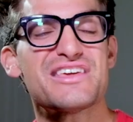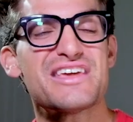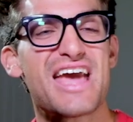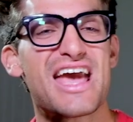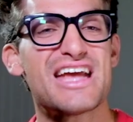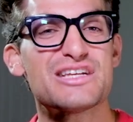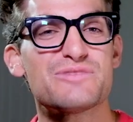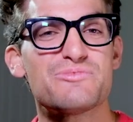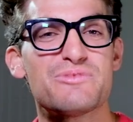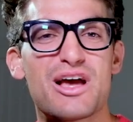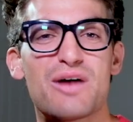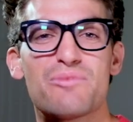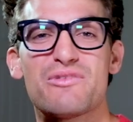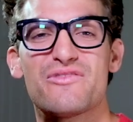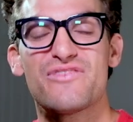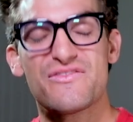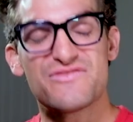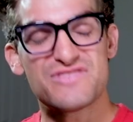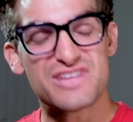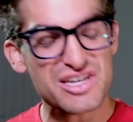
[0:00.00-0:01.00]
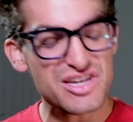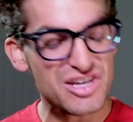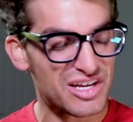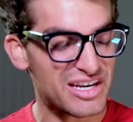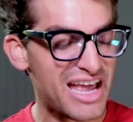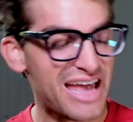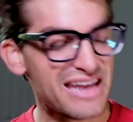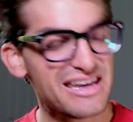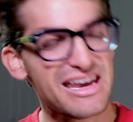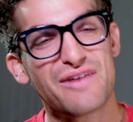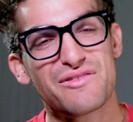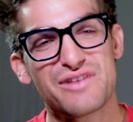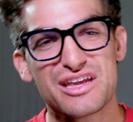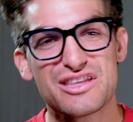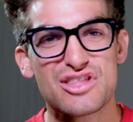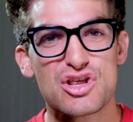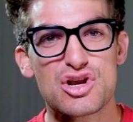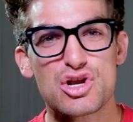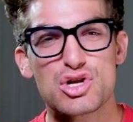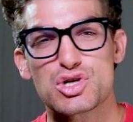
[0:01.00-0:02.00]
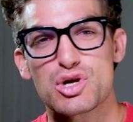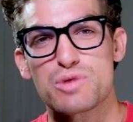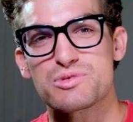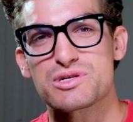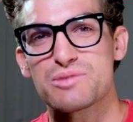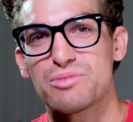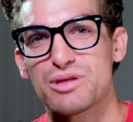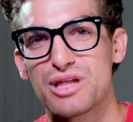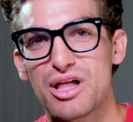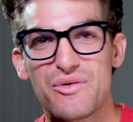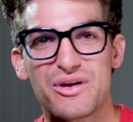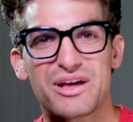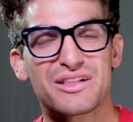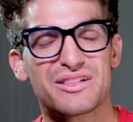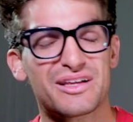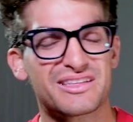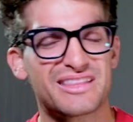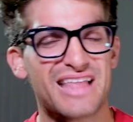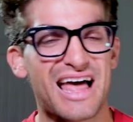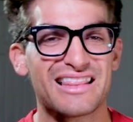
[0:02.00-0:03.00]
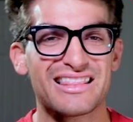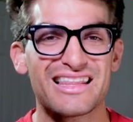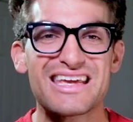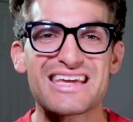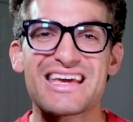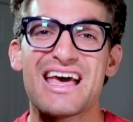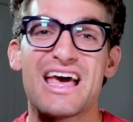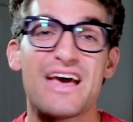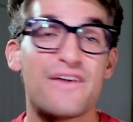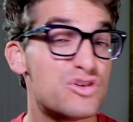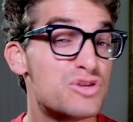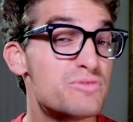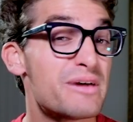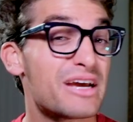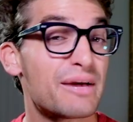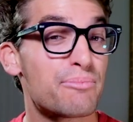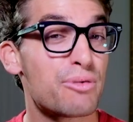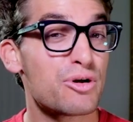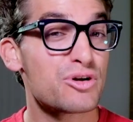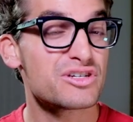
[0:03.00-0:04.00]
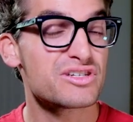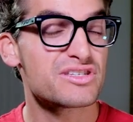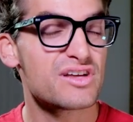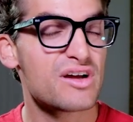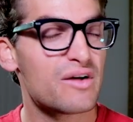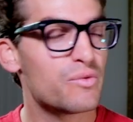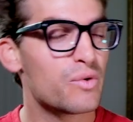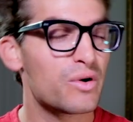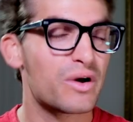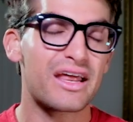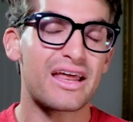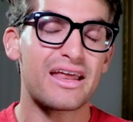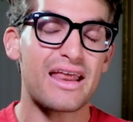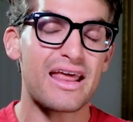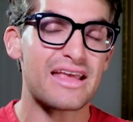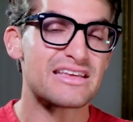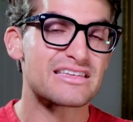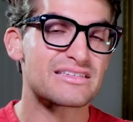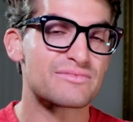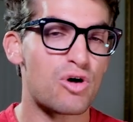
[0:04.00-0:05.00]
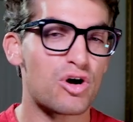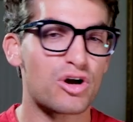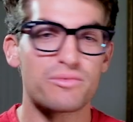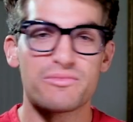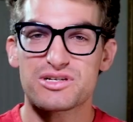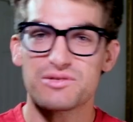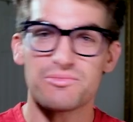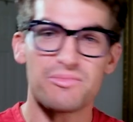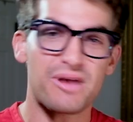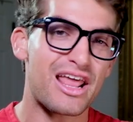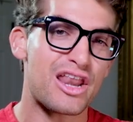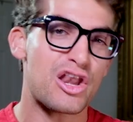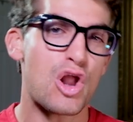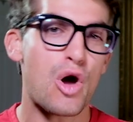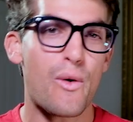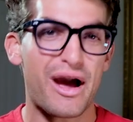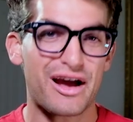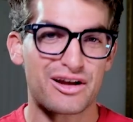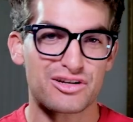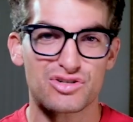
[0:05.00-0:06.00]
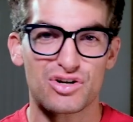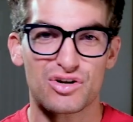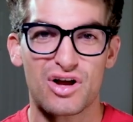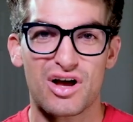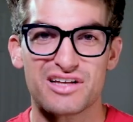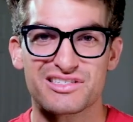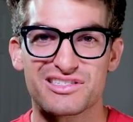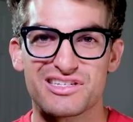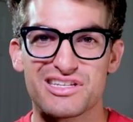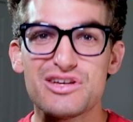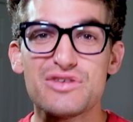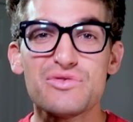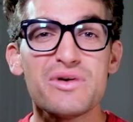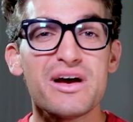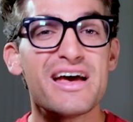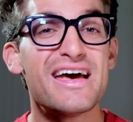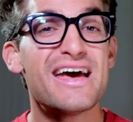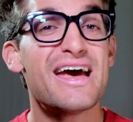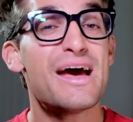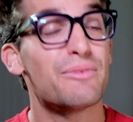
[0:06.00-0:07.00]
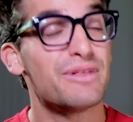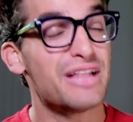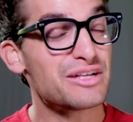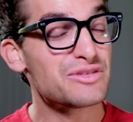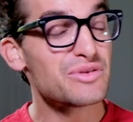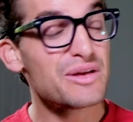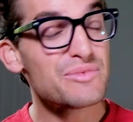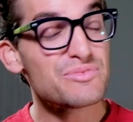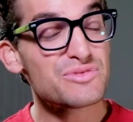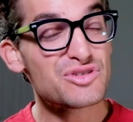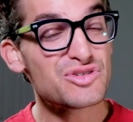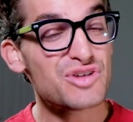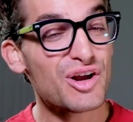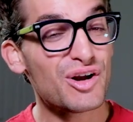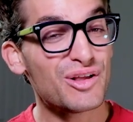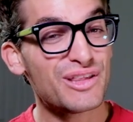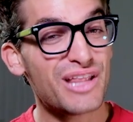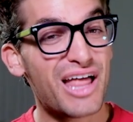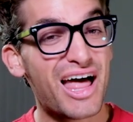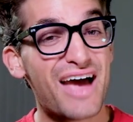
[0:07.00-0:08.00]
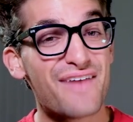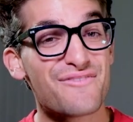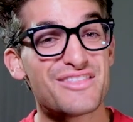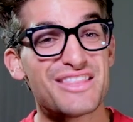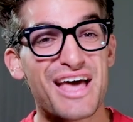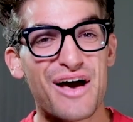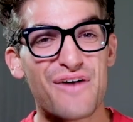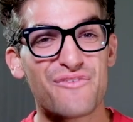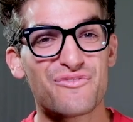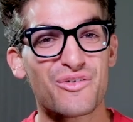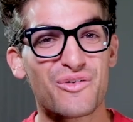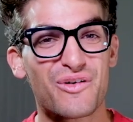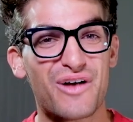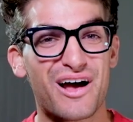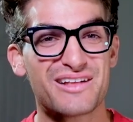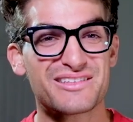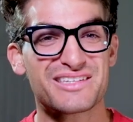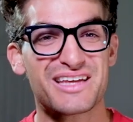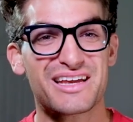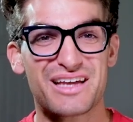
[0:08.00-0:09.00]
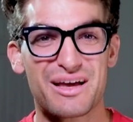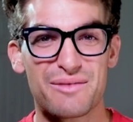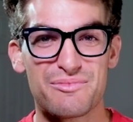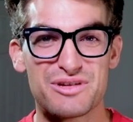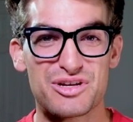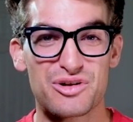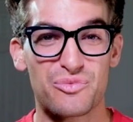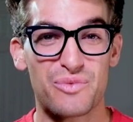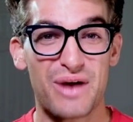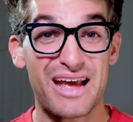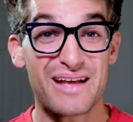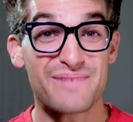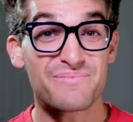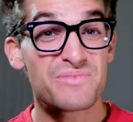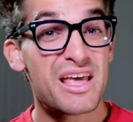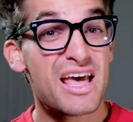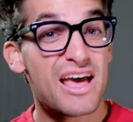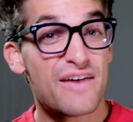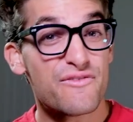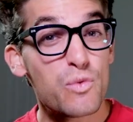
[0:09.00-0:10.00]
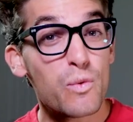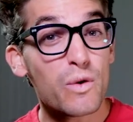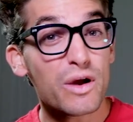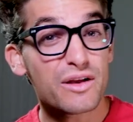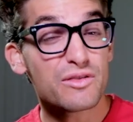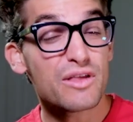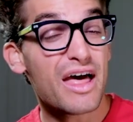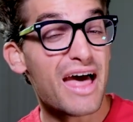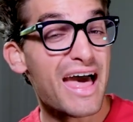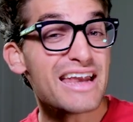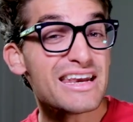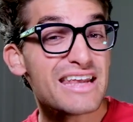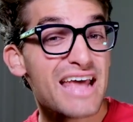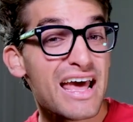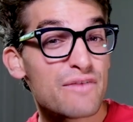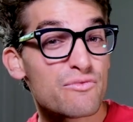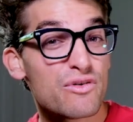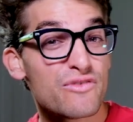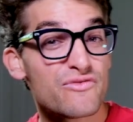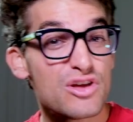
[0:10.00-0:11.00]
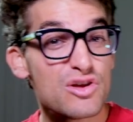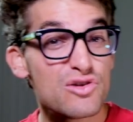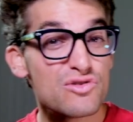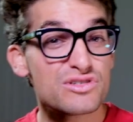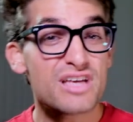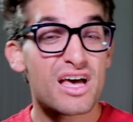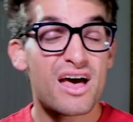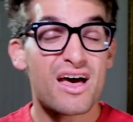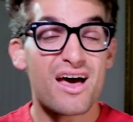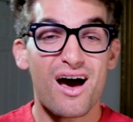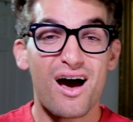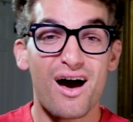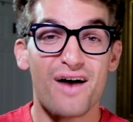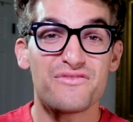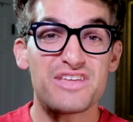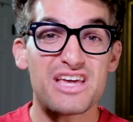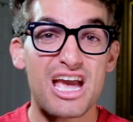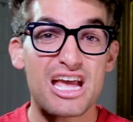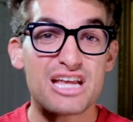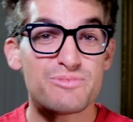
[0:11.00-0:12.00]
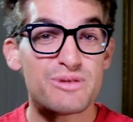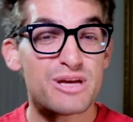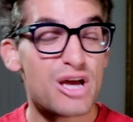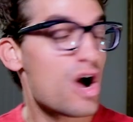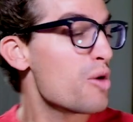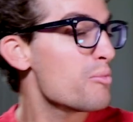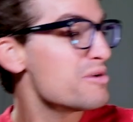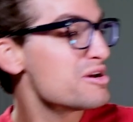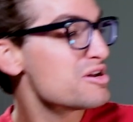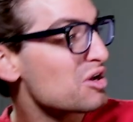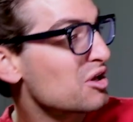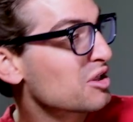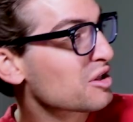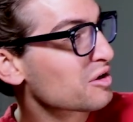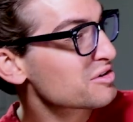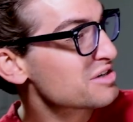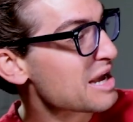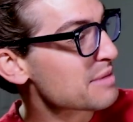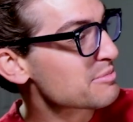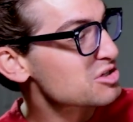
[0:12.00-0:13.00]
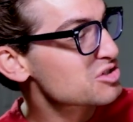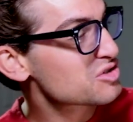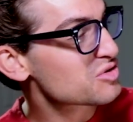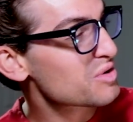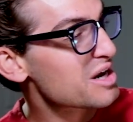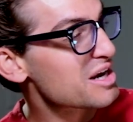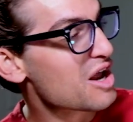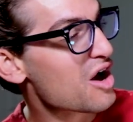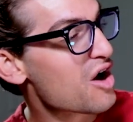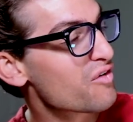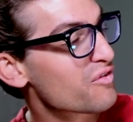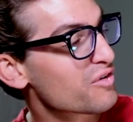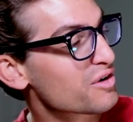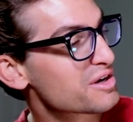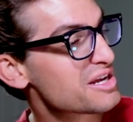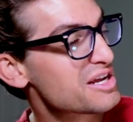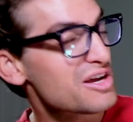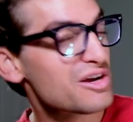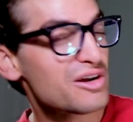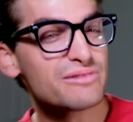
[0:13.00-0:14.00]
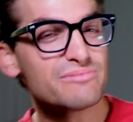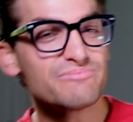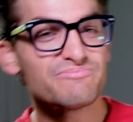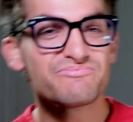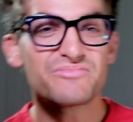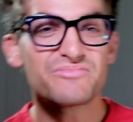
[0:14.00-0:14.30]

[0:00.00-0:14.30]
the H P Omen fifteen, you can head down in the description below and click that link. If you do make a purchase there, I will get a small commission, but at no extra cost to you. But that's what keeps this channel alive and the helpful content coming your way. If you want the head-to-head reviews of the H P Omen, you can click or tap the screen over here.